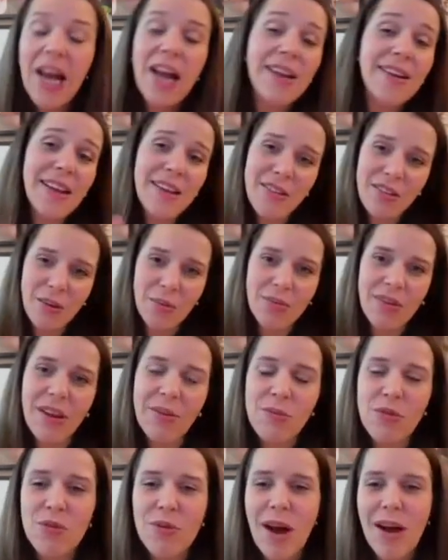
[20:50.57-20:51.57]
And then
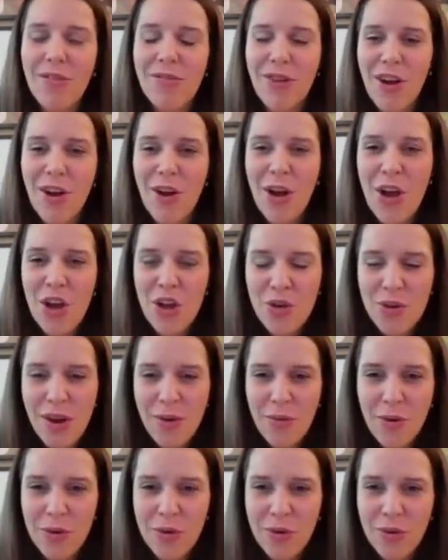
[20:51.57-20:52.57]
sometimes you have
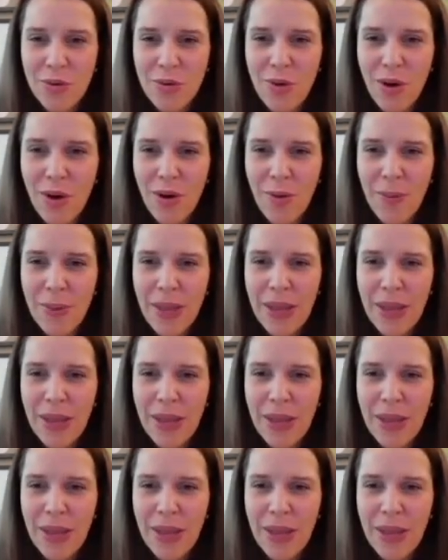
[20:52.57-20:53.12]
also